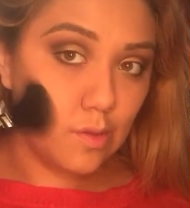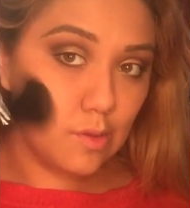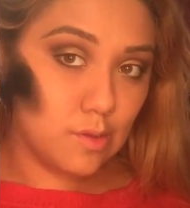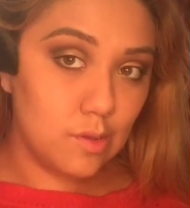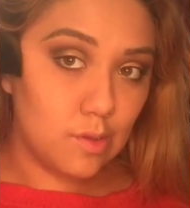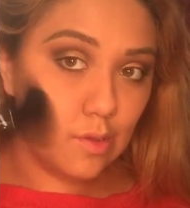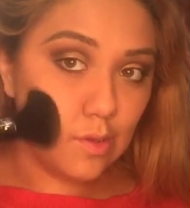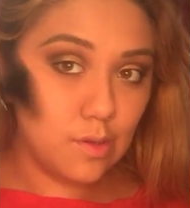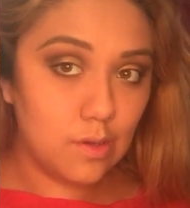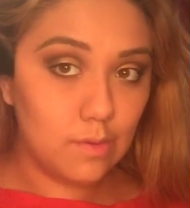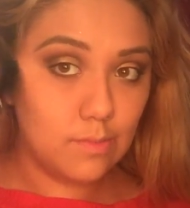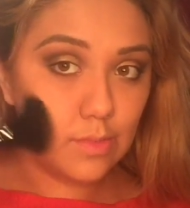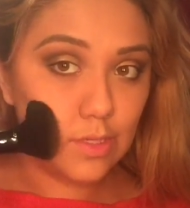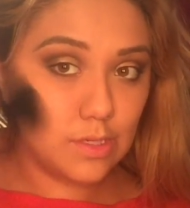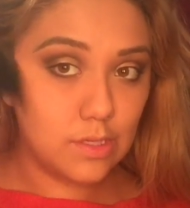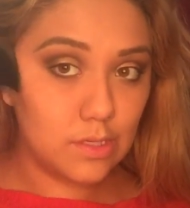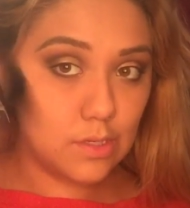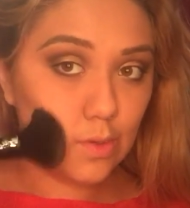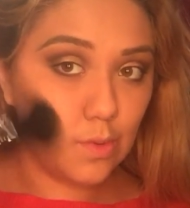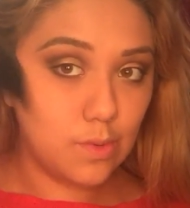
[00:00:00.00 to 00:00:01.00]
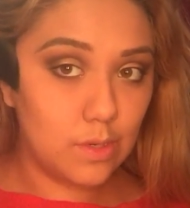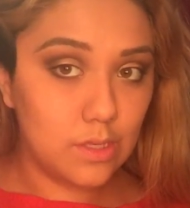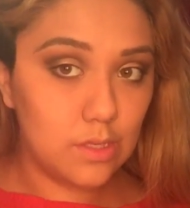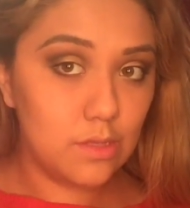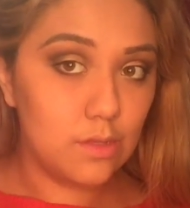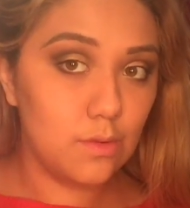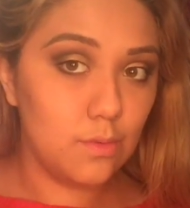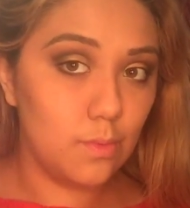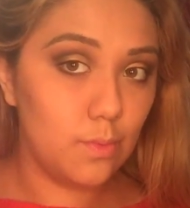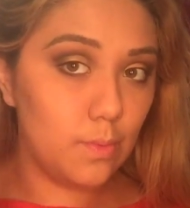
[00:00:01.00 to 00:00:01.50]
So I'm just going
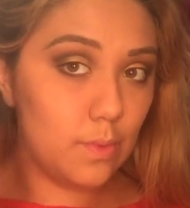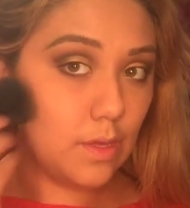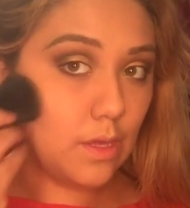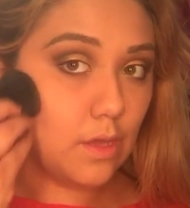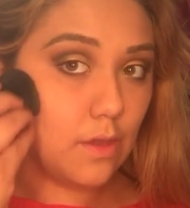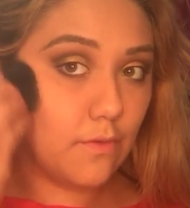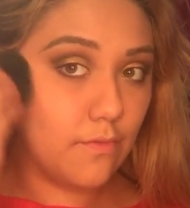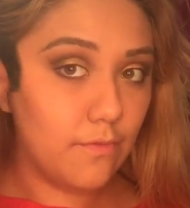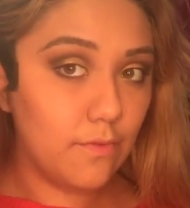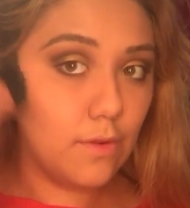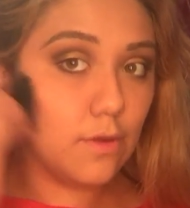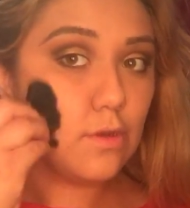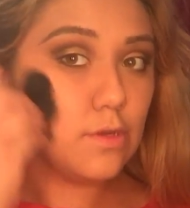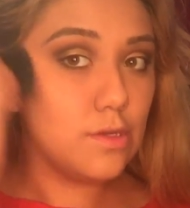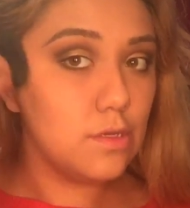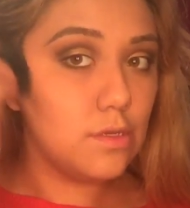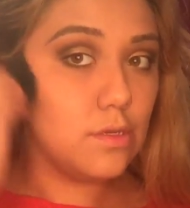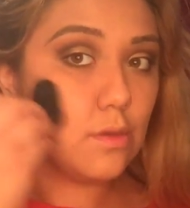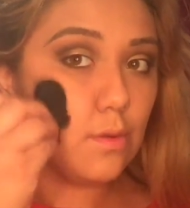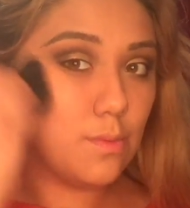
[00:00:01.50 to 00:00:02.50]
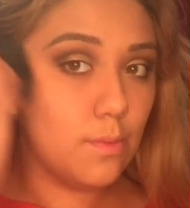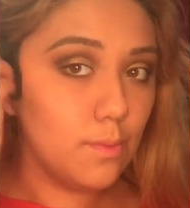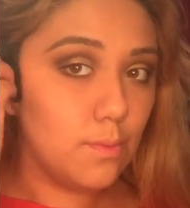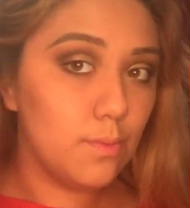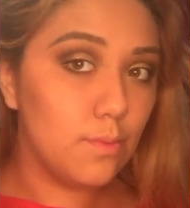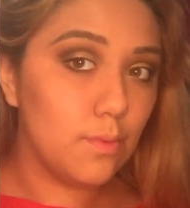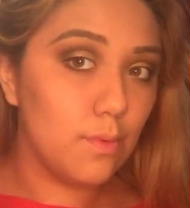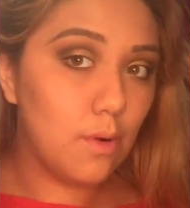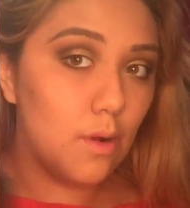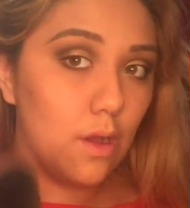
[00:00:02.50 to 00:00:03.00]
to be first
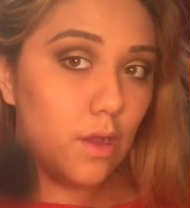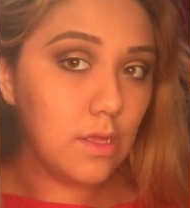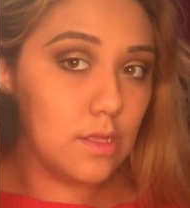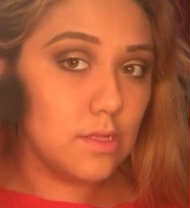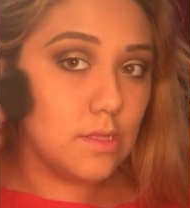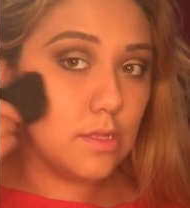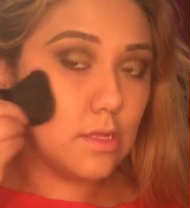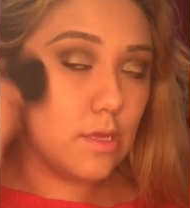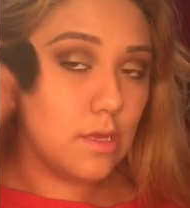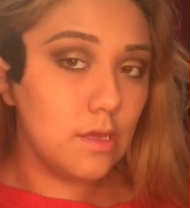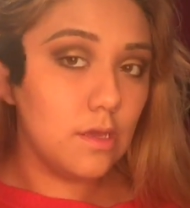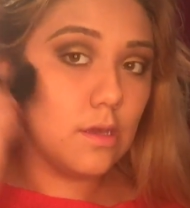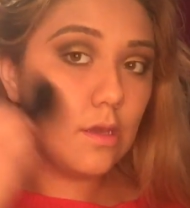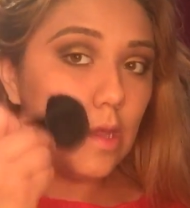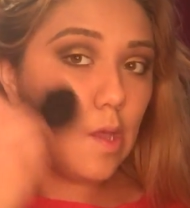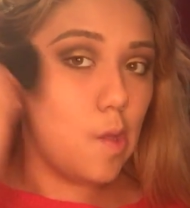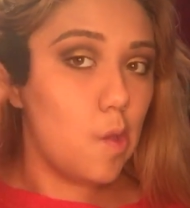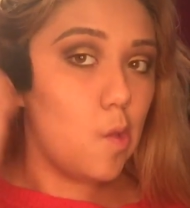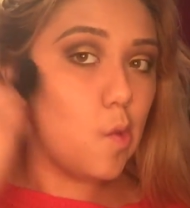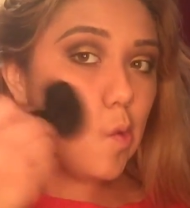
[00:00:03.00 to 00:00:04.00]
bronzing.